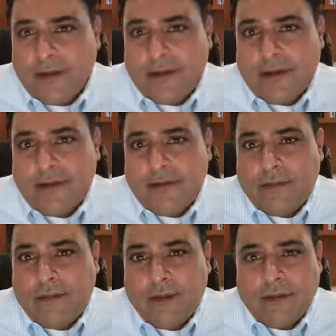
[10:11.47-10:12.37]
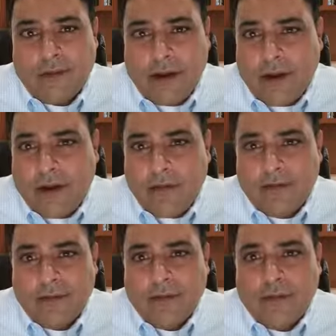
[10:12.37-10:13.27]
or in the
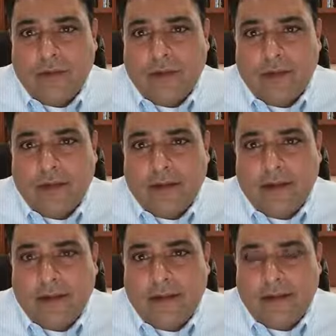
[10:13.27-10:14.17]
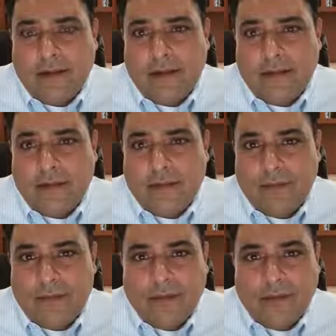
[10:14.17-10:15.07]
garage, or working to
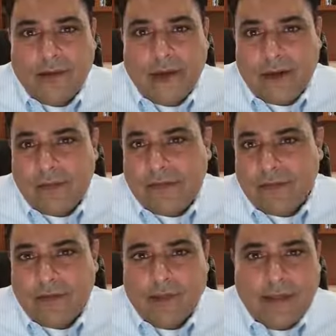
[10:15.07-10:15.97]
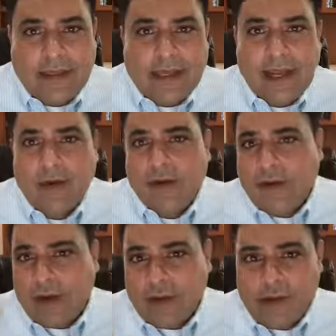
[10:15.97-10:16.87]
restore a house or do something, and that air
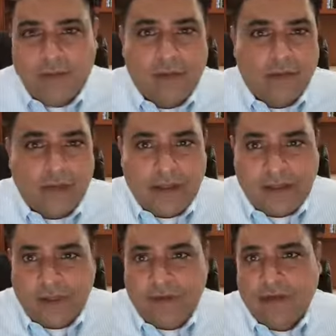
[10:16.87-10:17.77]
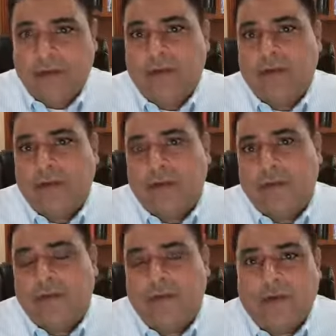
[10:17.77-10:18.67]
quality really then starts to flare
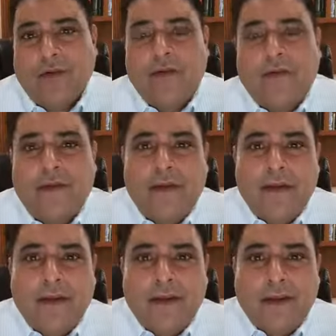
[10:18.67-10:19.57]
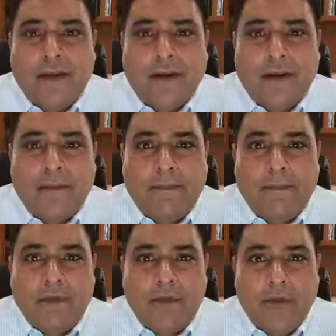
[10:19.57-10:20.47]
up their joints.
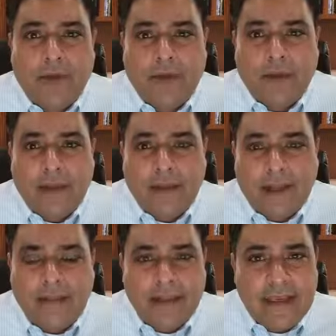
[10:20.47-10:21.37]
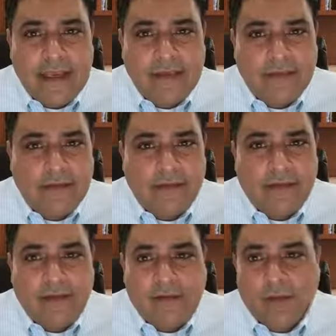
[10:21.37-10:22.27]
So that's the key difference.
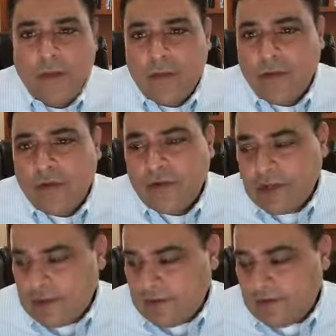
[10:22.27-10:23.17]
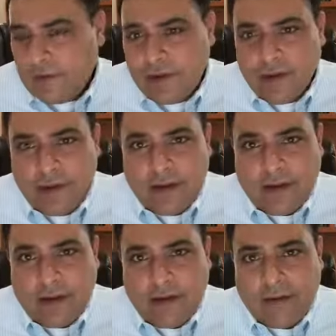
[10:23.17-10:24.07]
So whether a person has
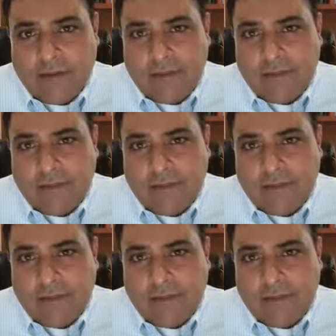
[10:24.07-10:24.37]
for